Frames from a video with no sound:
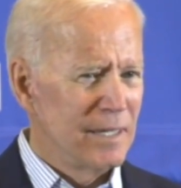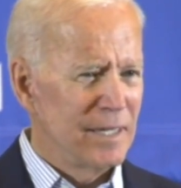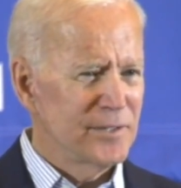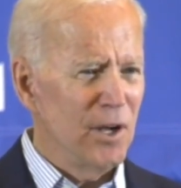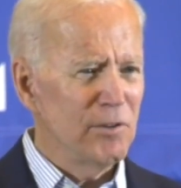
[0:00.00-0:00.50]

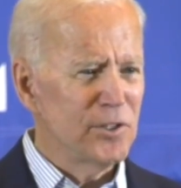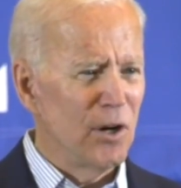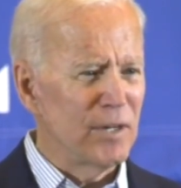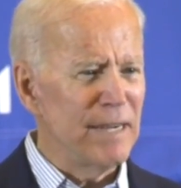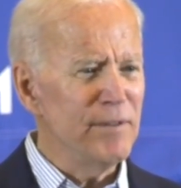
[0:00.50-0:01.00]
It's no
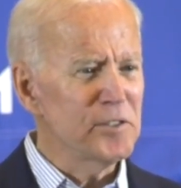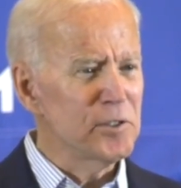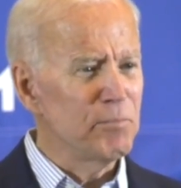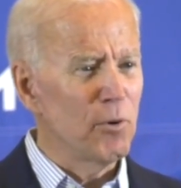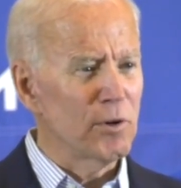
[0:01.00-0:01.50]
joke. Even his
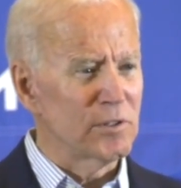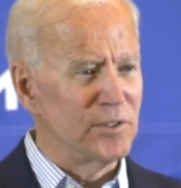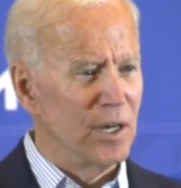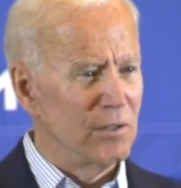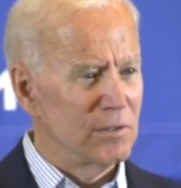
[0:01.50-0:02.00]

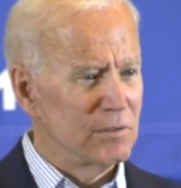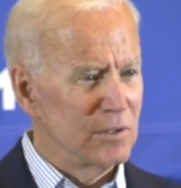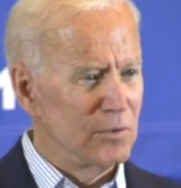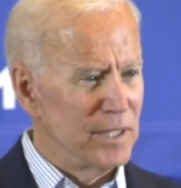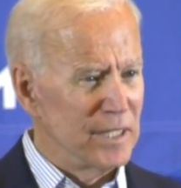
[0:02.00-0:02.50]
supporters know
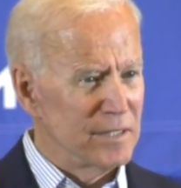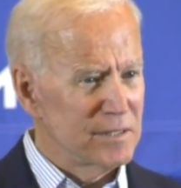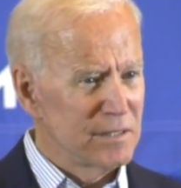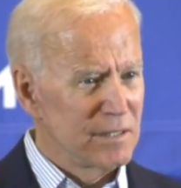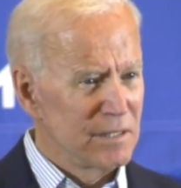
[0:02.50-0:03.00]
who he
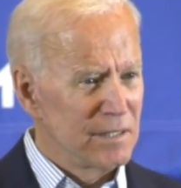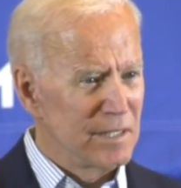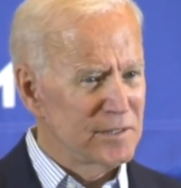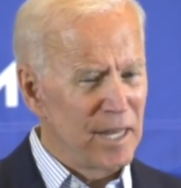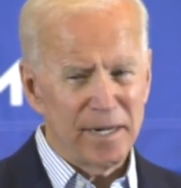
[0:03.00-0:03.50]
is.
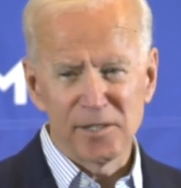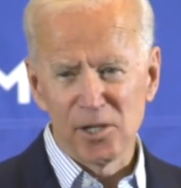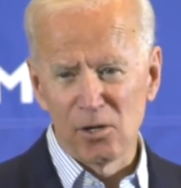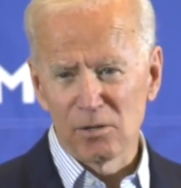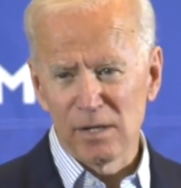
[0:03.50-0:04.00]
It's not a
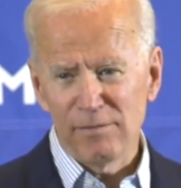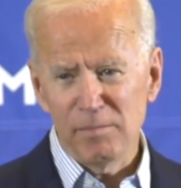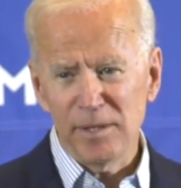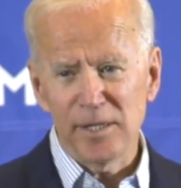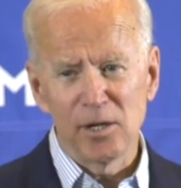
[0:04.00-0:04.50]
joke.
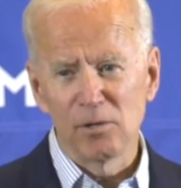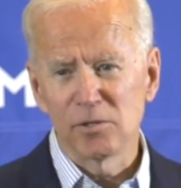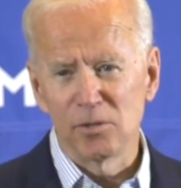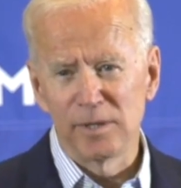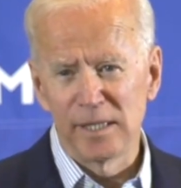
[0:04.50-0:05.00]
Everybody
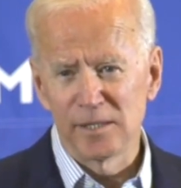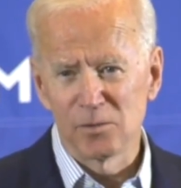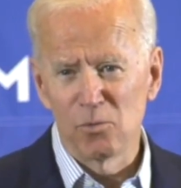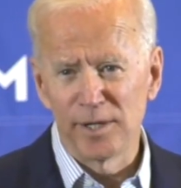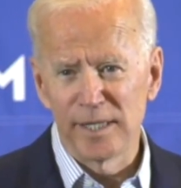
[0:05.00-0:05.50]
knows who he
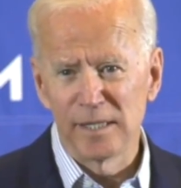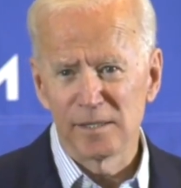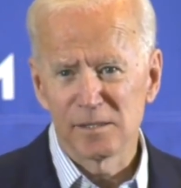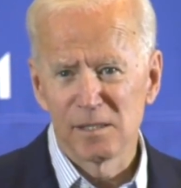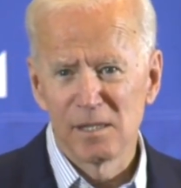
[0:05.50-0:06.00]
is and what he
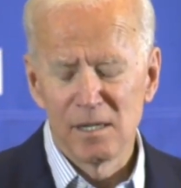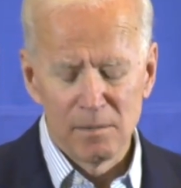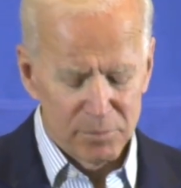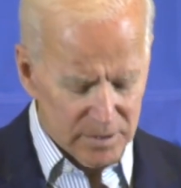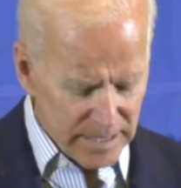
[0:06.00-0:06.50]
is.
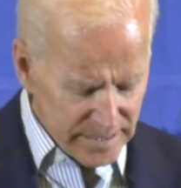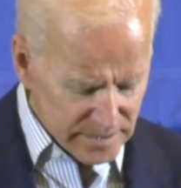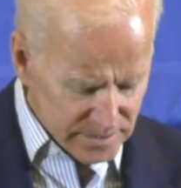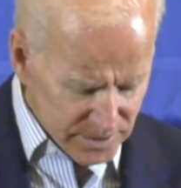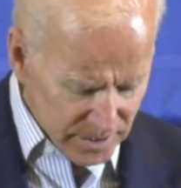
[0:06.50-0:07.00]
But
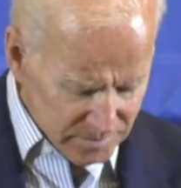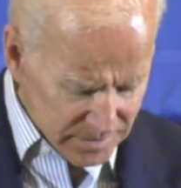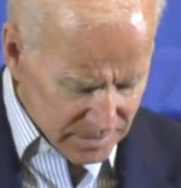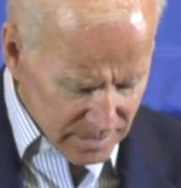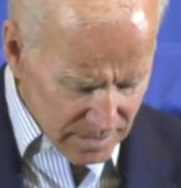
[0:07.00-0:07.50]
ladies and
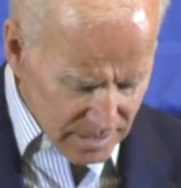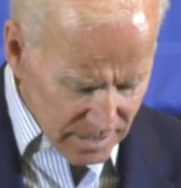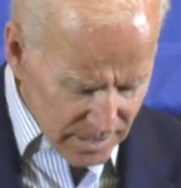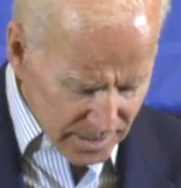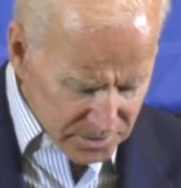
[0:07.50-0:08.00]
gentlemen,
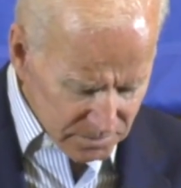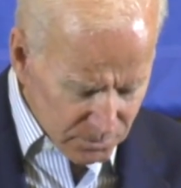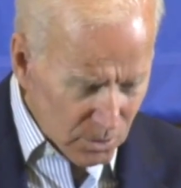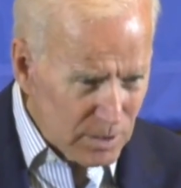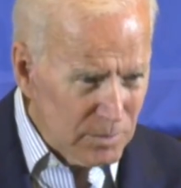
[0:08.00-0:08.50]
it's
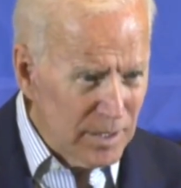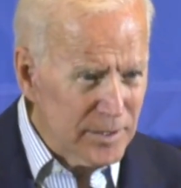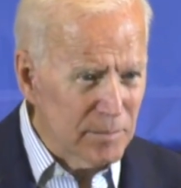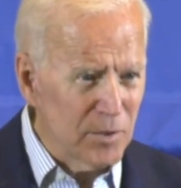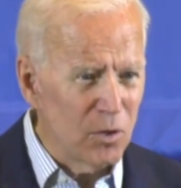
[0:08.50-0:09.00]
important we
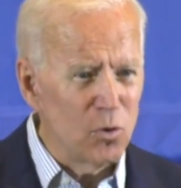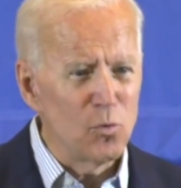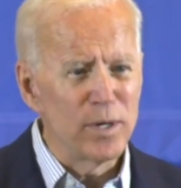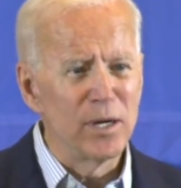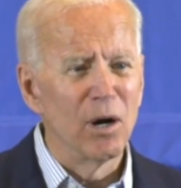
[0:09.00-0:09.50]
let them know
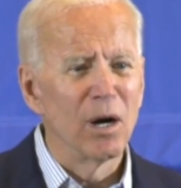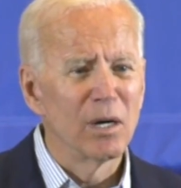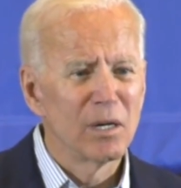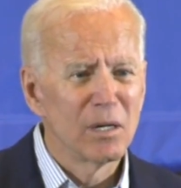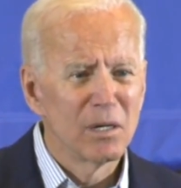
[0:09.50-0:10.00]
who we are.
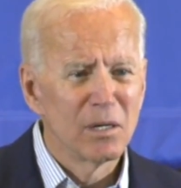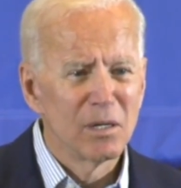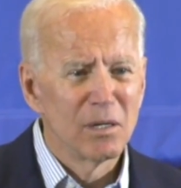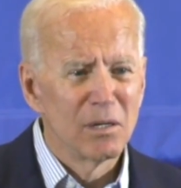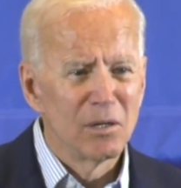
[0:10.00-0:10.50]

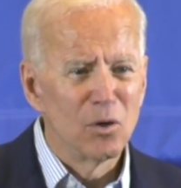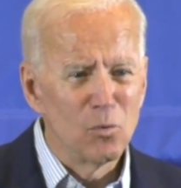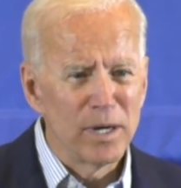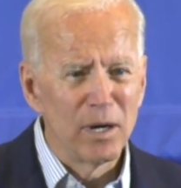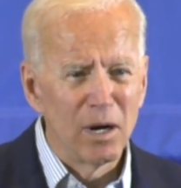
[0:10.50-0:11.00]
Who
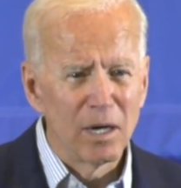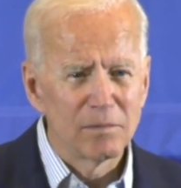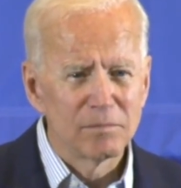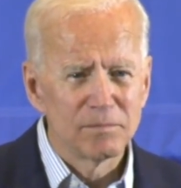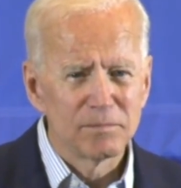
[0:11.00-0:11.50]
we are.